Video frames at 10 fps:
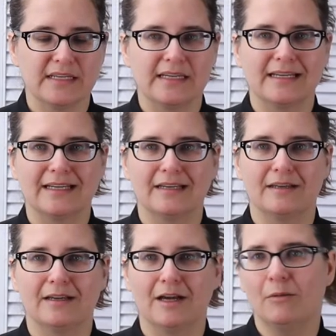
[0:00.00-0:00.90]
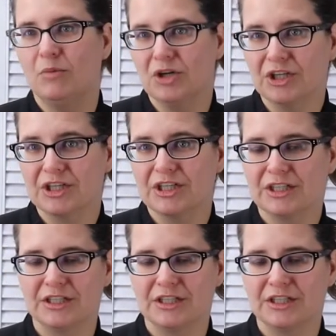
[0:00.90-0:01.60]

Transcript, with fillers: like a book,